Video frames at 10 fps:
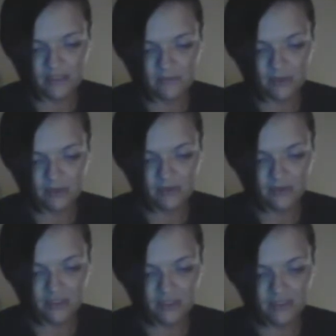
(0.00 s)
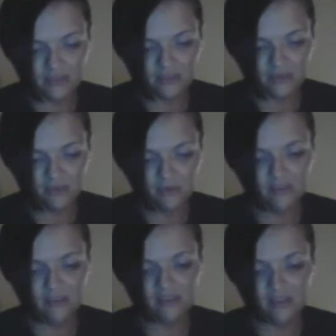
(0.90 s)
federal judge
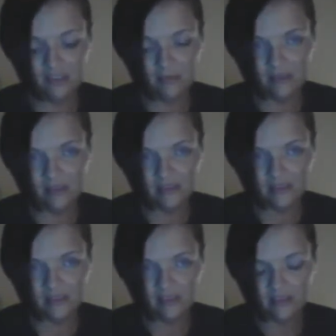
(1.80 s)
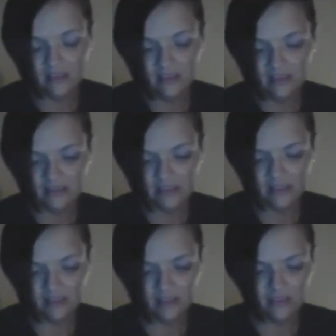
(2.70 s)
Julia Gibbons
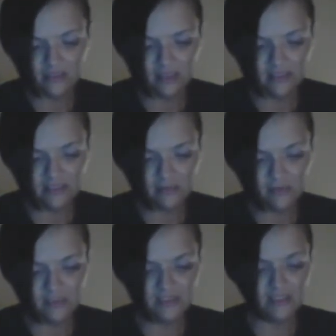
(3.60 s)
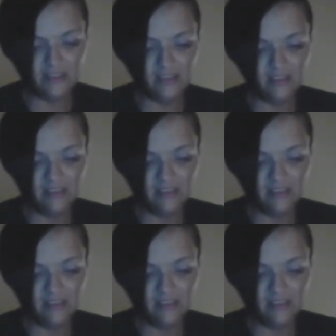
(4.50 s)
said Johnson was the